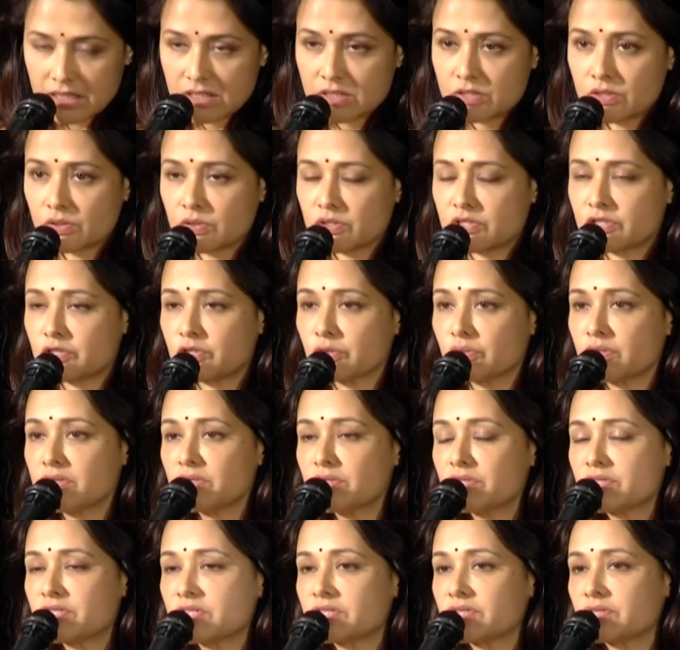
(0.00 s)
So
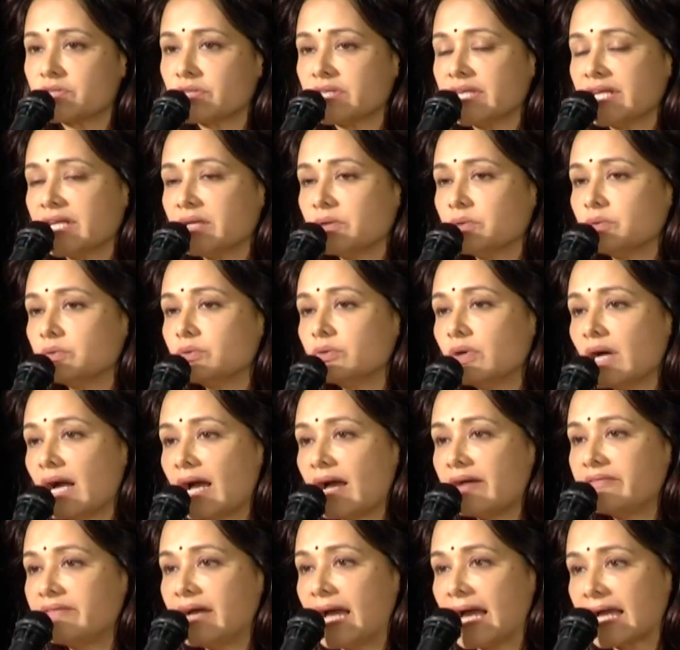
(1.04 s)
students today who
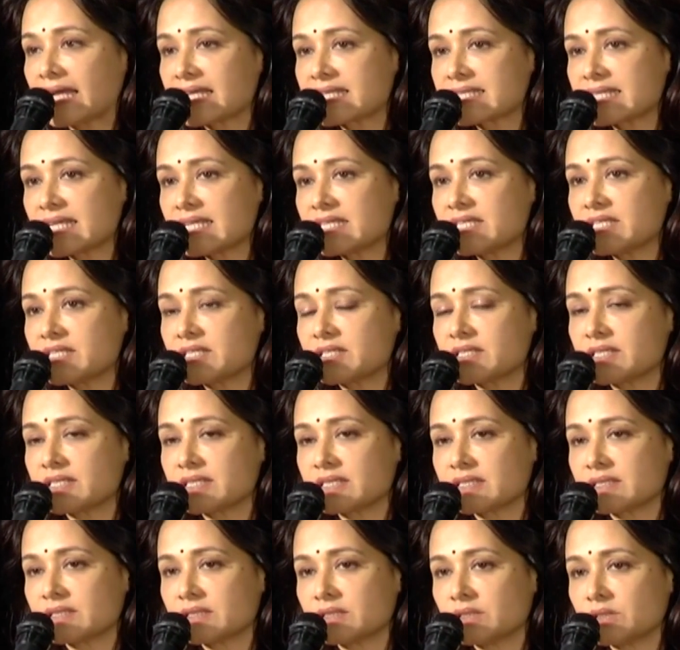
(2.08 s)
have access
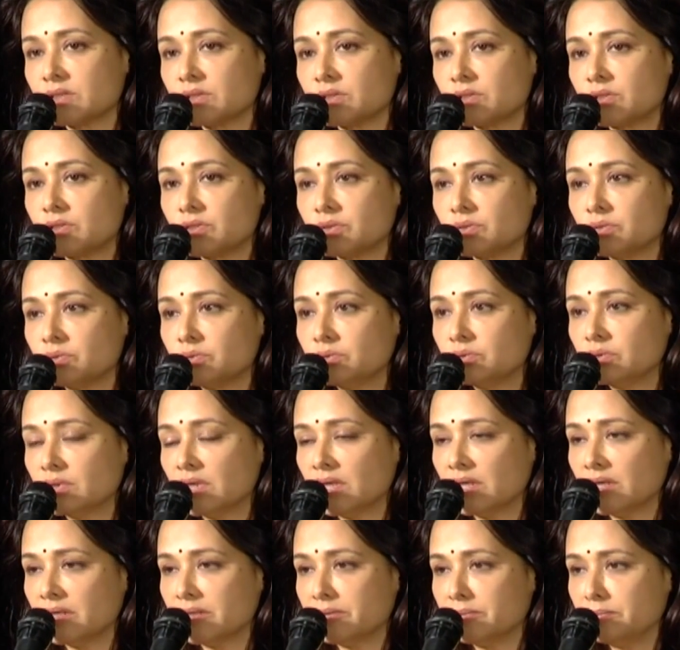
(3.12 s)
to
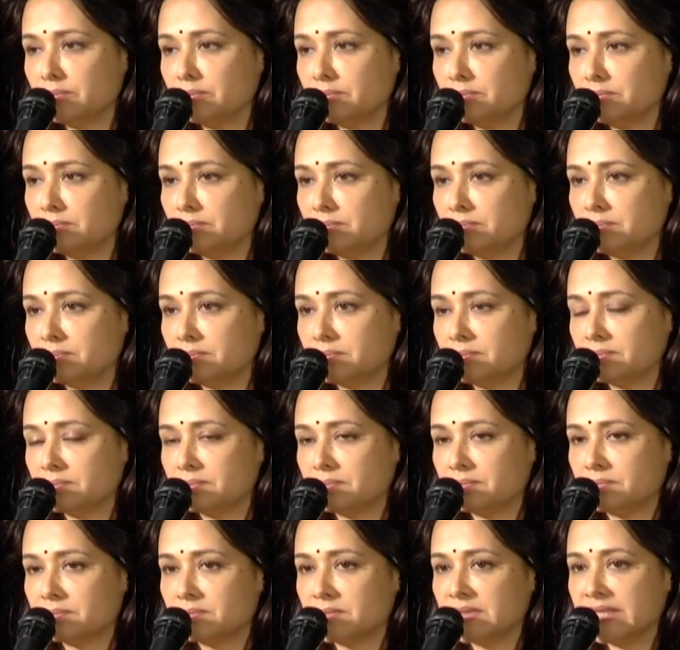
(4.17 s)

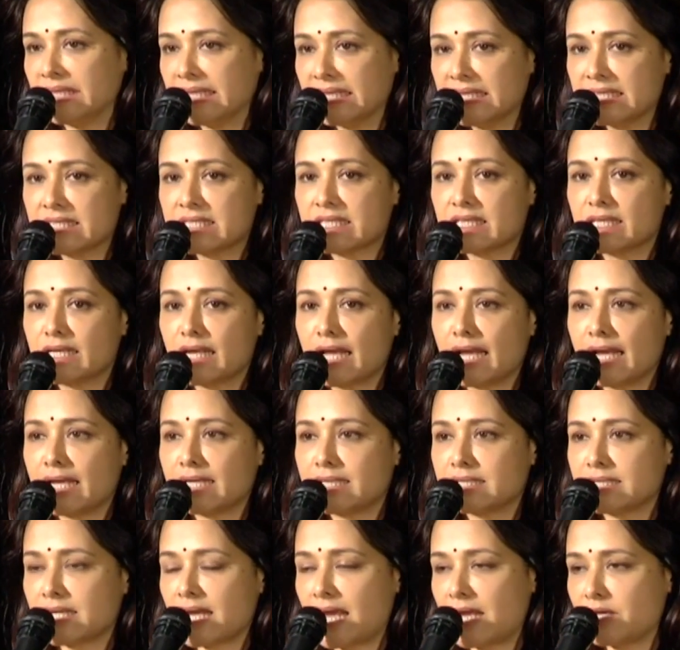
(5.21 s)
the
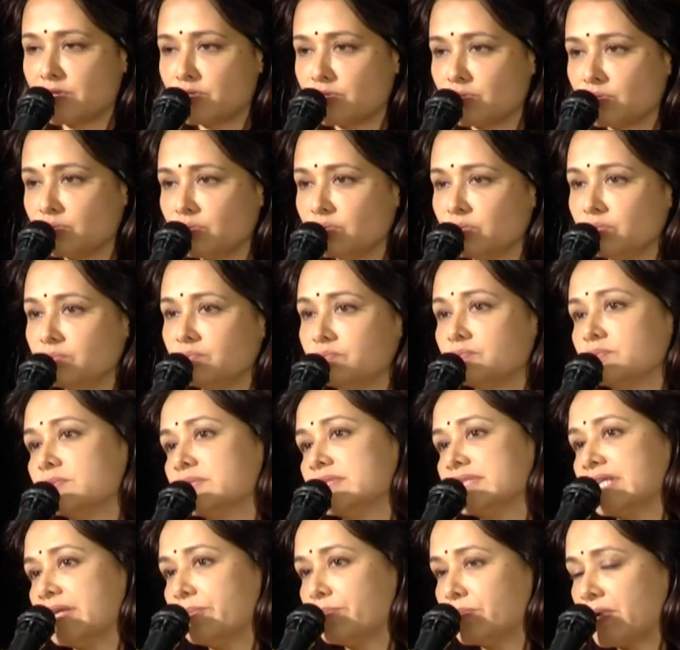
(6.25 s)
internet and to,
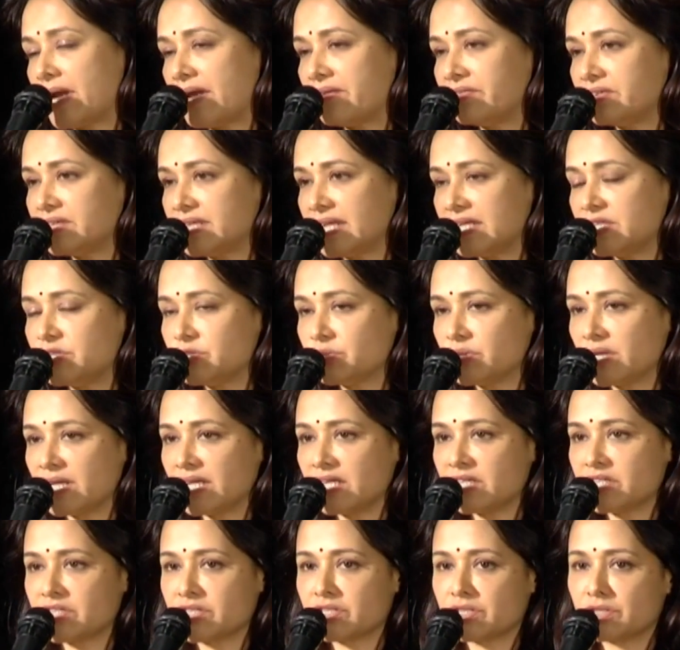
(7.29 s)
say, private
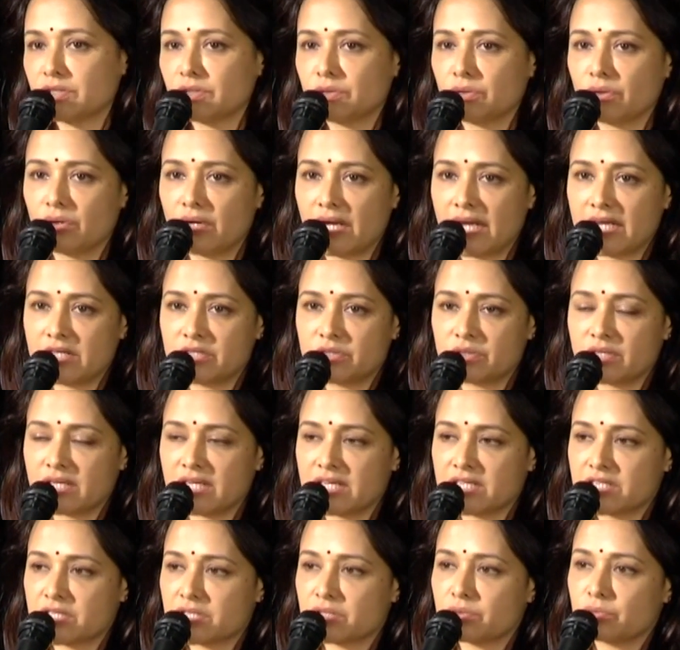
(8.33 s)
education or
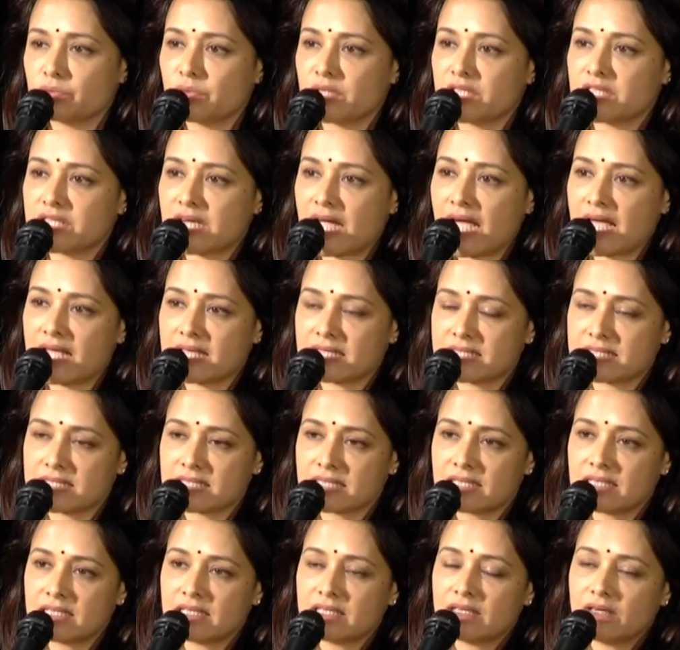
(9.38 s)
education which has
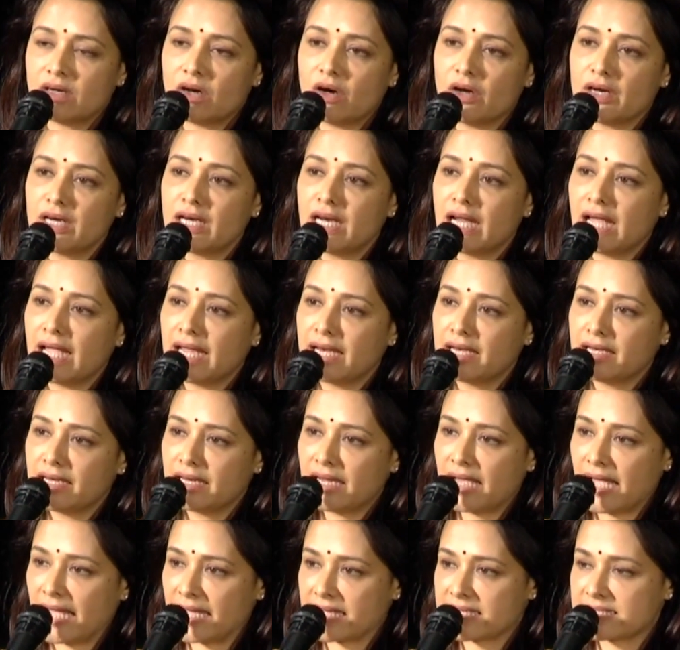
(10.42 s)

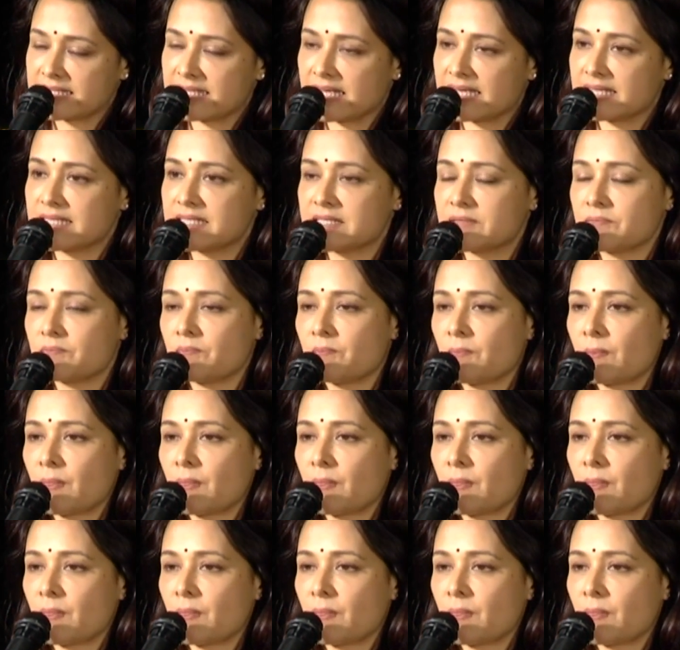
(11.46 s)
online access,